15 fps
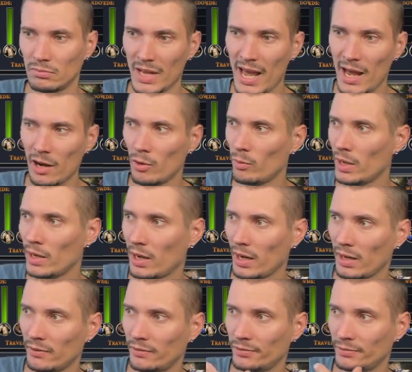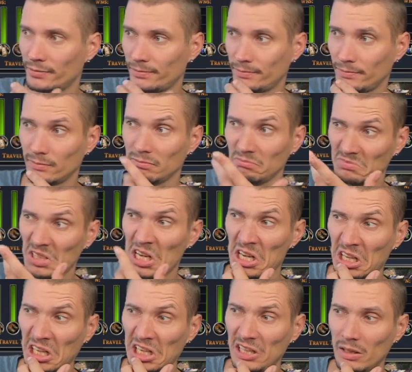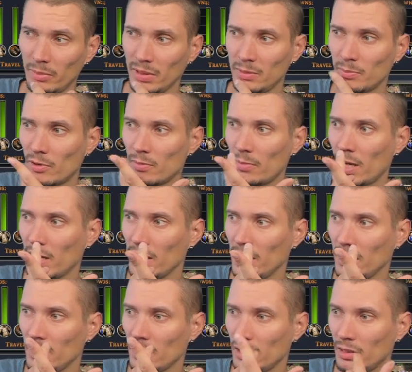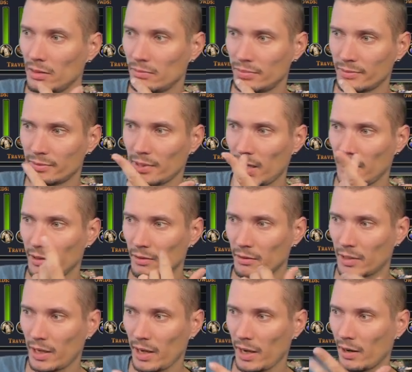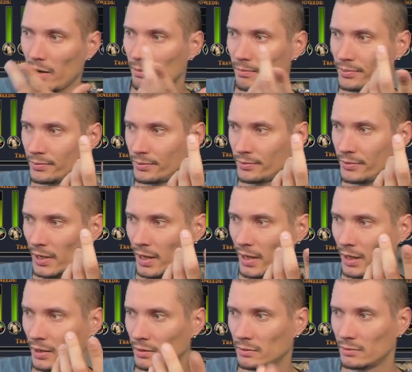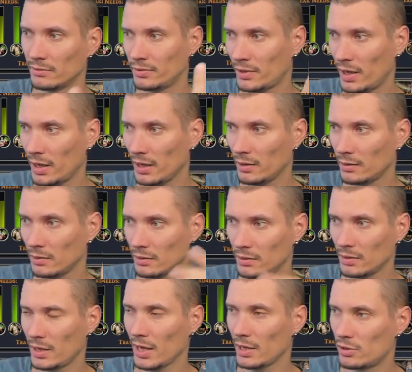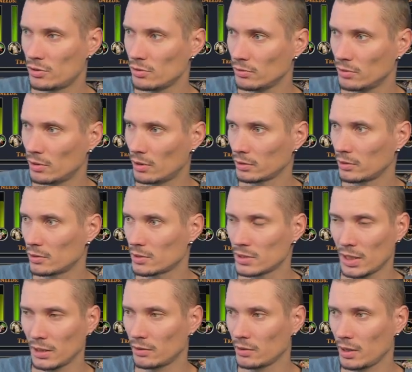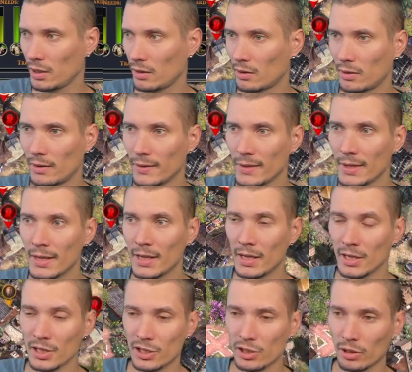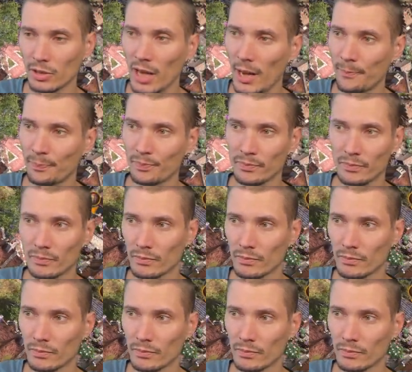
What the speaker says: Now, when I have a little bit more money, I don't care. Fine. Get 2 doctors, I don't care. So yeah,